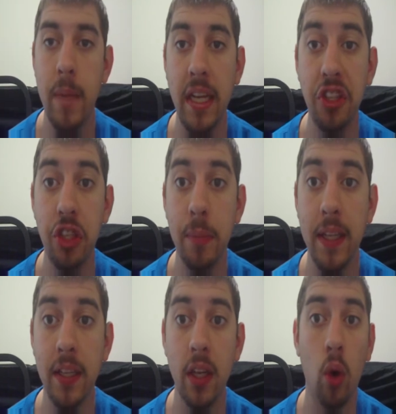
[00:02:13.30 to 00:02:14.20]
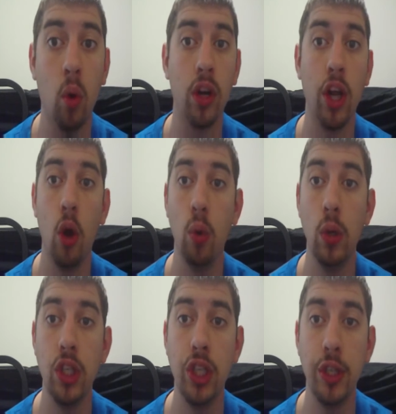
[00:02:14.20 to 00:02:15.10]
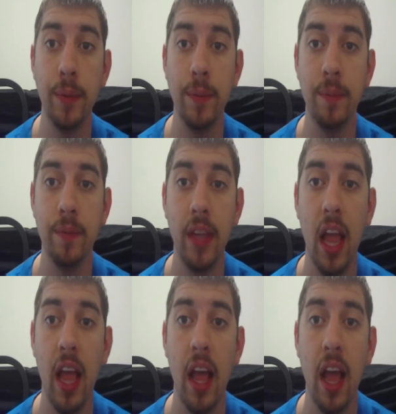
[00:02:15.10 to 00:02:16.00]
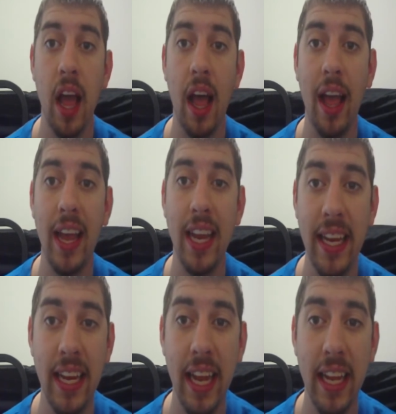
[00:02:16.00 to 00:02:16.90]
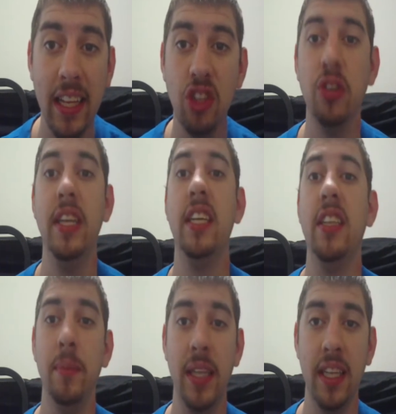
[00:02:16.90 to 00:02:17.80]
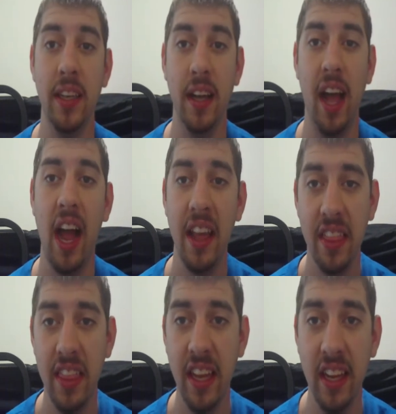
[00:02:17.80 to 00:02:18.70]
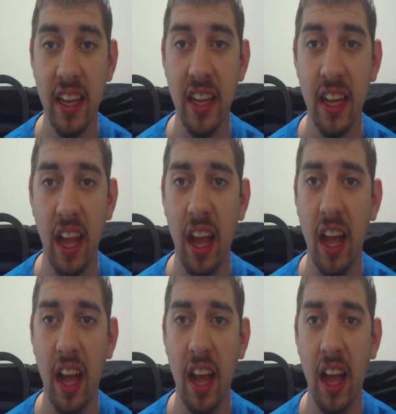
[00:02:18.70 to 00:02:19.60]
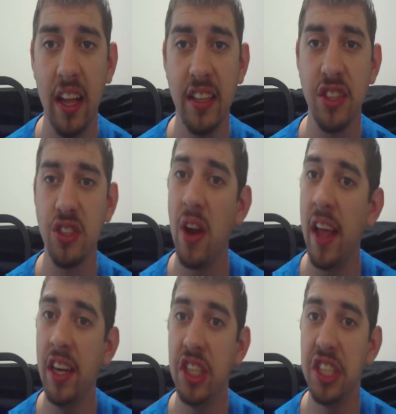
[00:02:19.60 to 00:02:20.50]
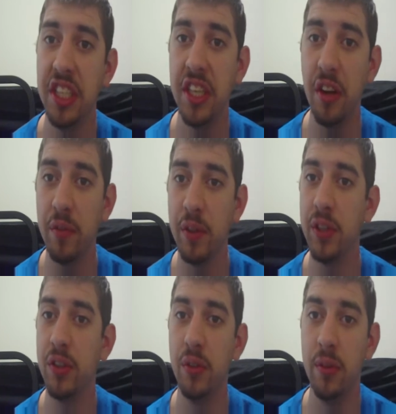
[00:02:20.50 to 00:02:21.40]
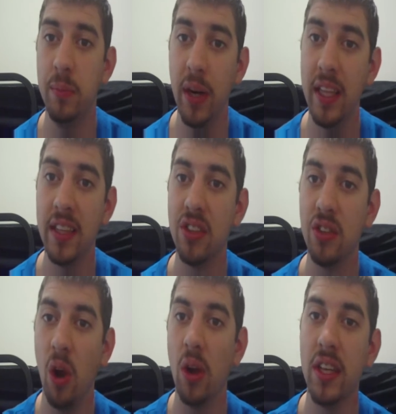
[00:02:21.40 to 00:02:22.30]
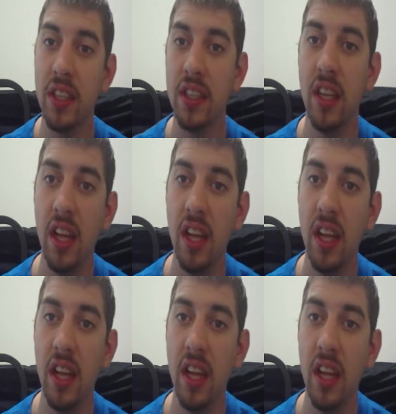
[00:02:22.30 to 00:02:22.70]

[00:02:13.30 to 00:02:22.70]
Benjamin, or Coach. He intrigues me. I think his strategy of bringing the strongest,